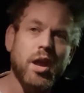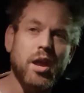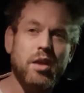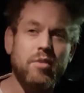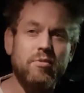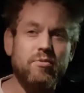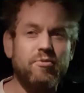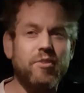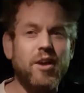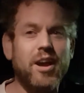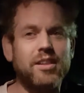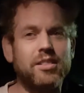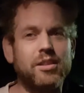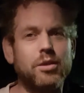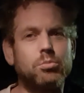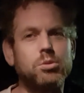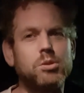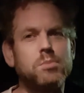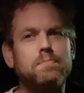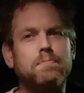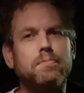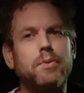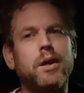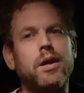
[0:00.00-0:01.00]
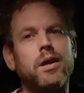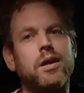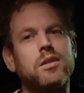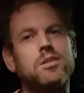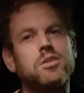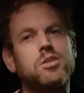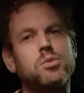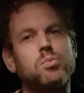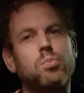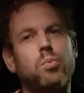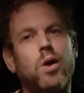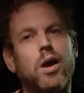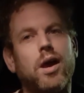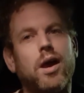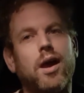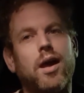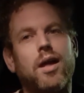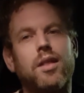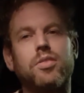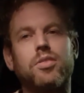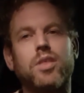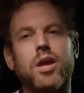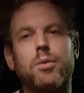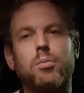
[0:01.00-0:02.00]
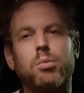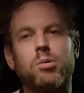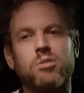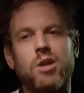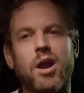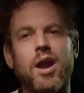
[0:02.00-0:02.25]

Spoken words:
In fact, there was bits where they were